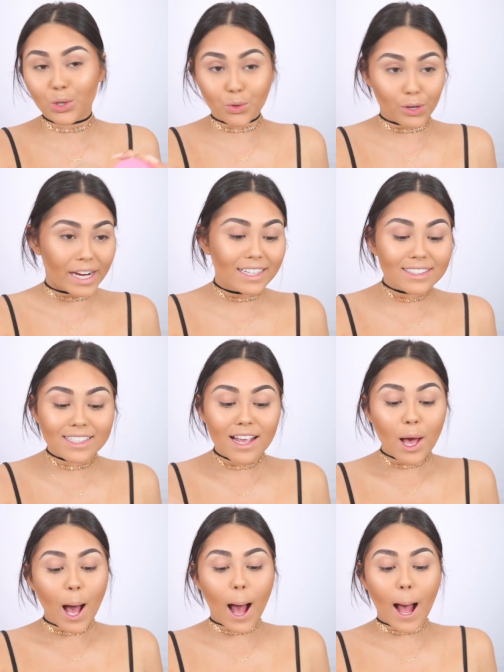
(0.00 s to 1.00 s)
look great
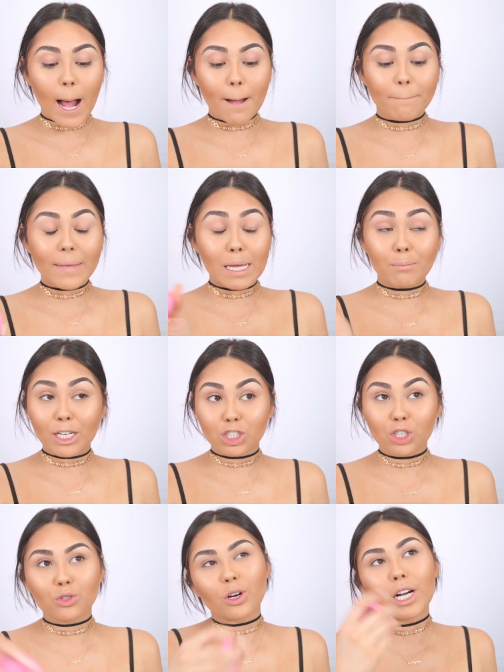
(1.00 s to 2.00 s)
in
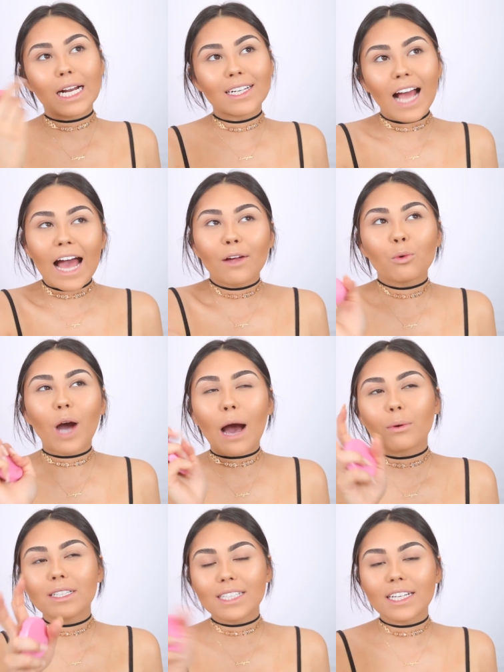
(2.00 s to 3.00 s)
pictures, or
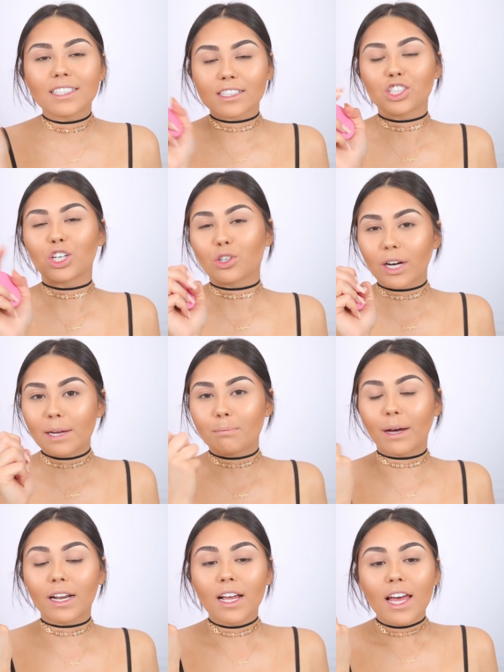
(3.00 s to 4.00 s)
I wouldn't say it doesn't look great,
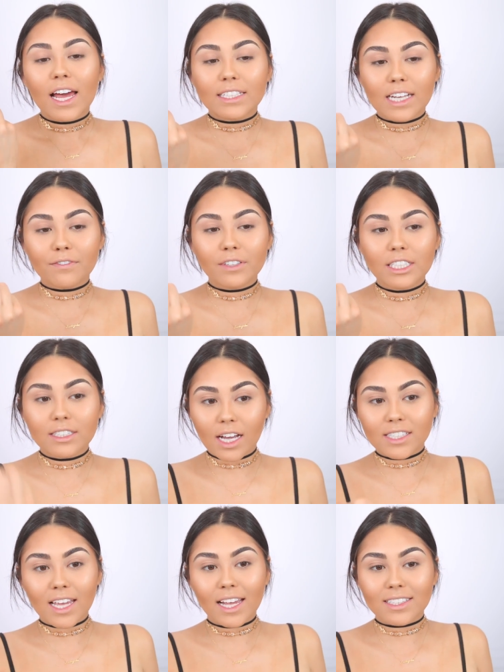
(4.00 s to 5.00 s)
but it definitely
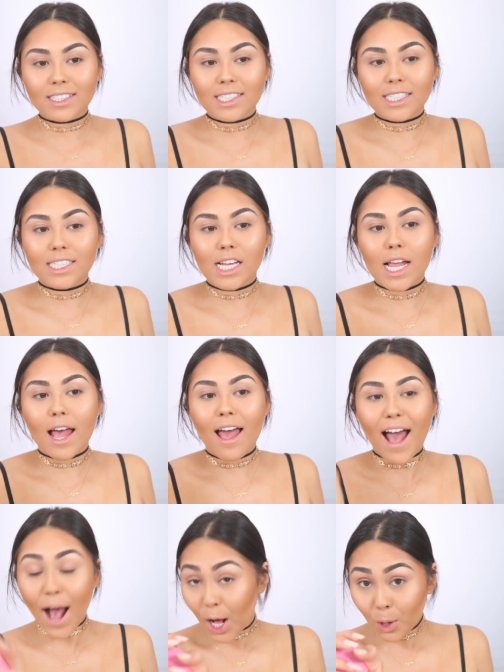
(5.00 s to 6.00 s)
doesn't
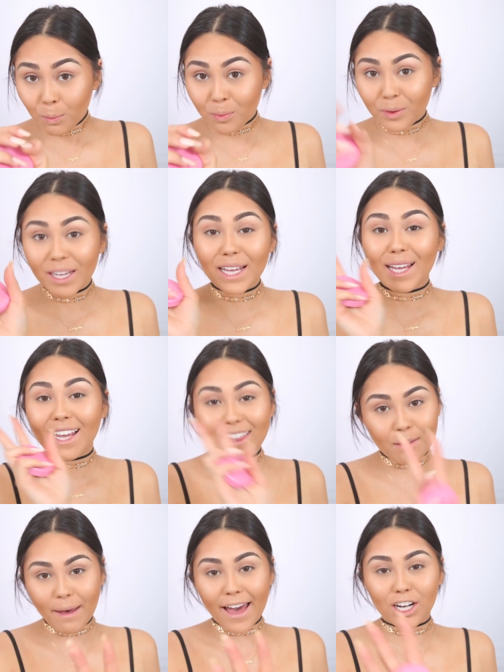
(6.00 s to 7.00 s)
help
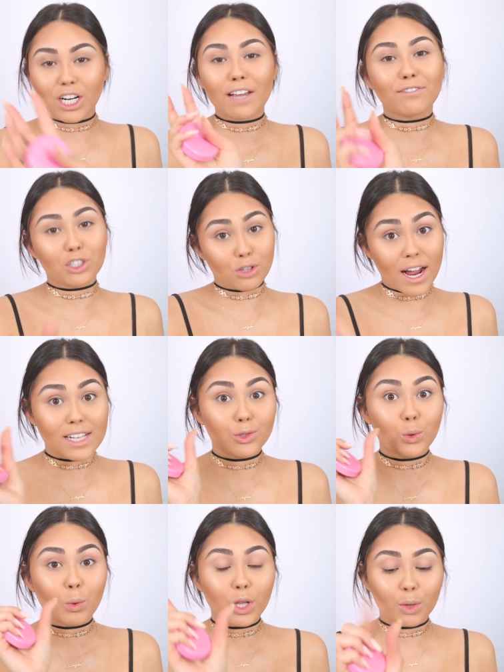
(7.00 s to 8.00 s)
in the matter if you're trying
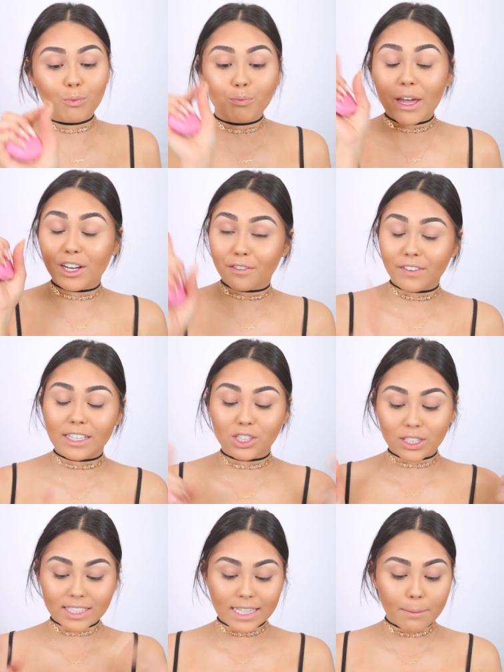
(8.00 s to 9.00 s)
to make your
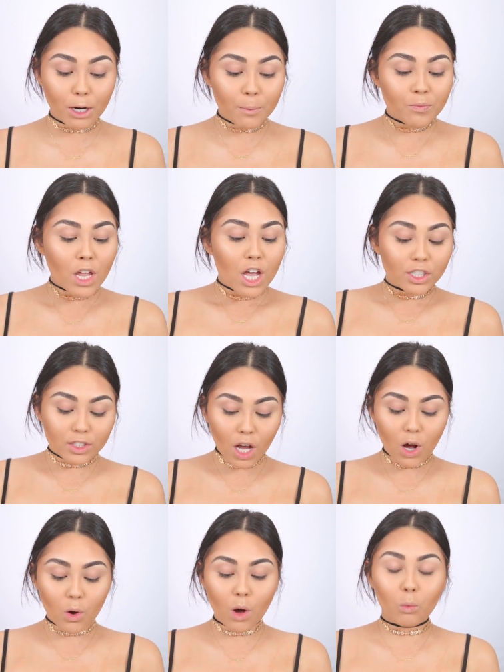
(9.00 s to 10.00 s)
face look slimmer.
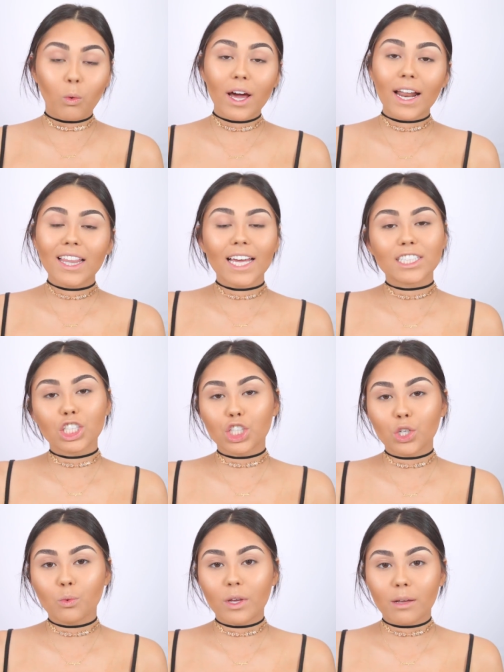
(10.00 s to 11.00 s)
So what I like to
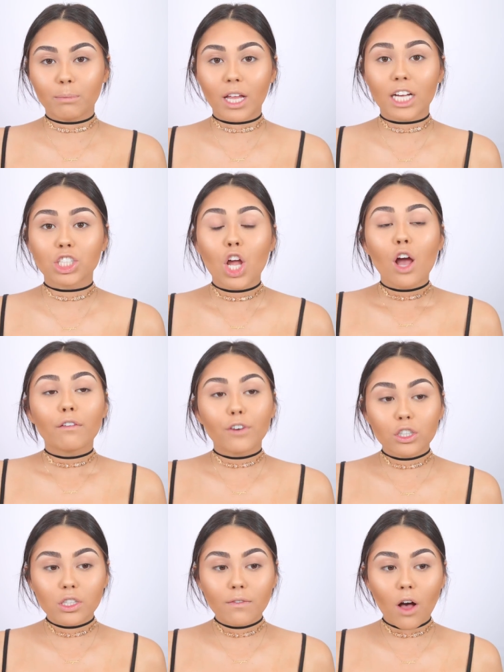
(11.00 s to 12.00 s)
do with a blush,
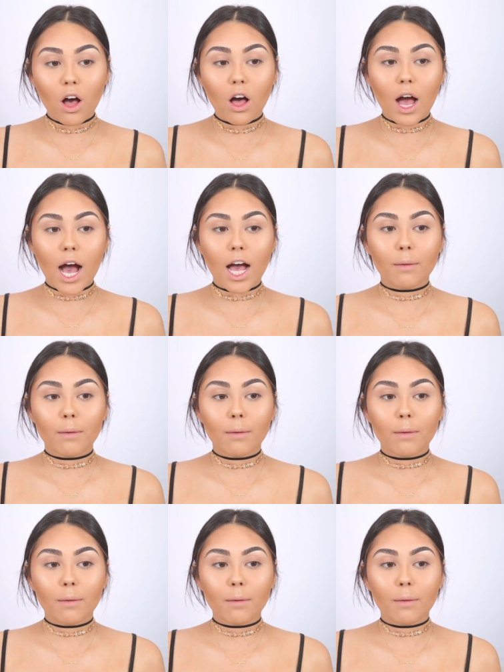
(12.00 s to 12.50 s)
first of all,